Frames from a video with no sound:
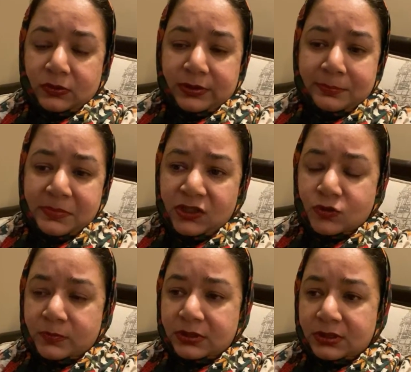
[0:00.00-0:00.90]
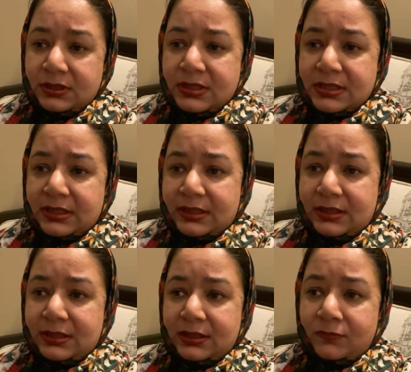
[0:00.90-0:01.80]
impeachment
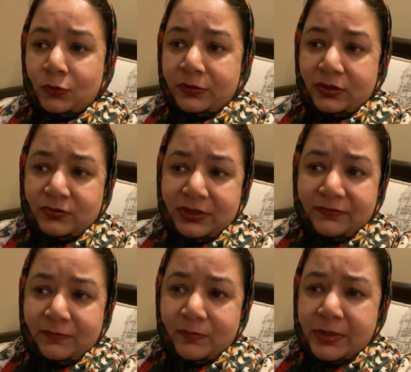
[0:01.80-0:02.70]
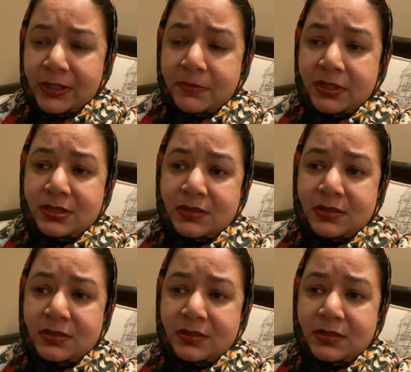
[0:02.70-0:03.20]
and invoking 25th Amendment,